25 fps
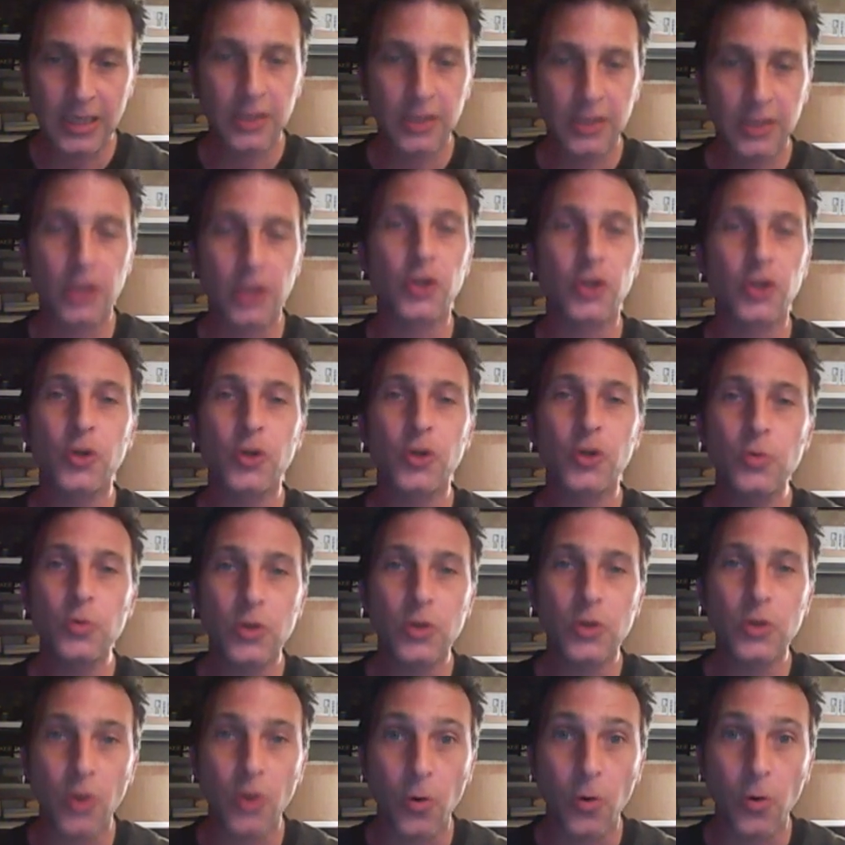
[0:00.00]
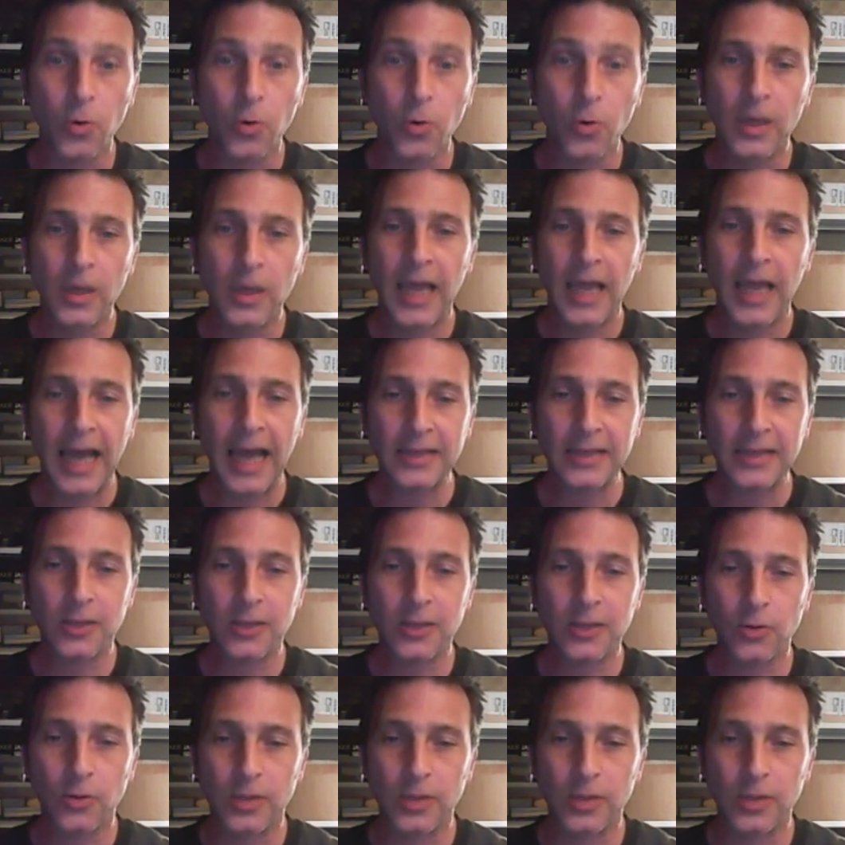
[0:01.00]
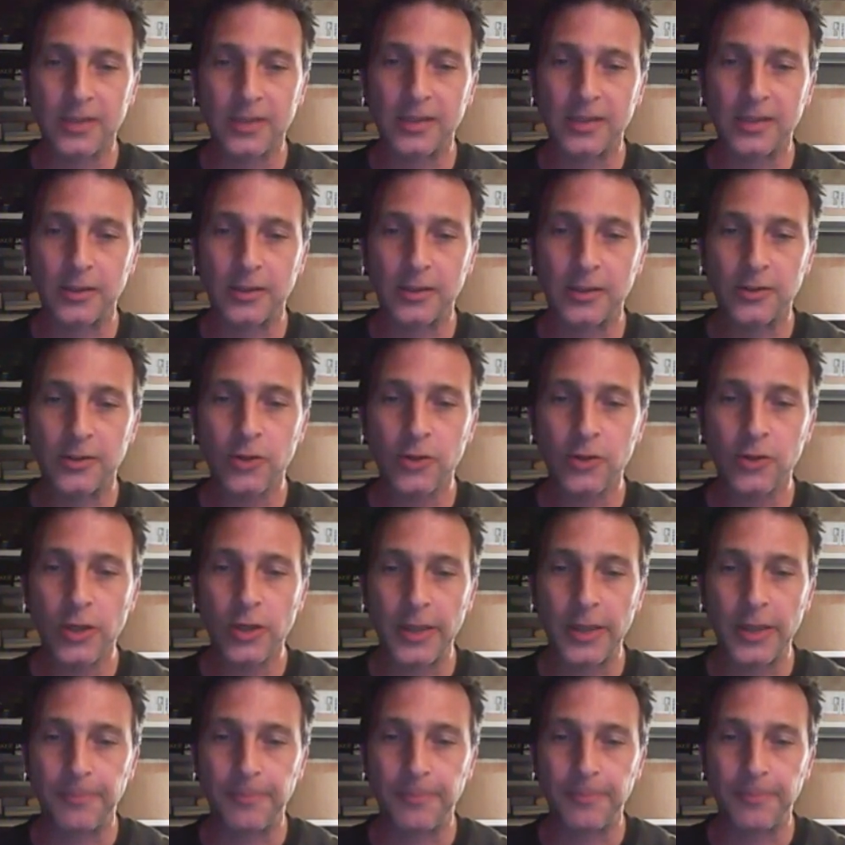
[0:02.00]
to shoot dough at the donuts and destroy them.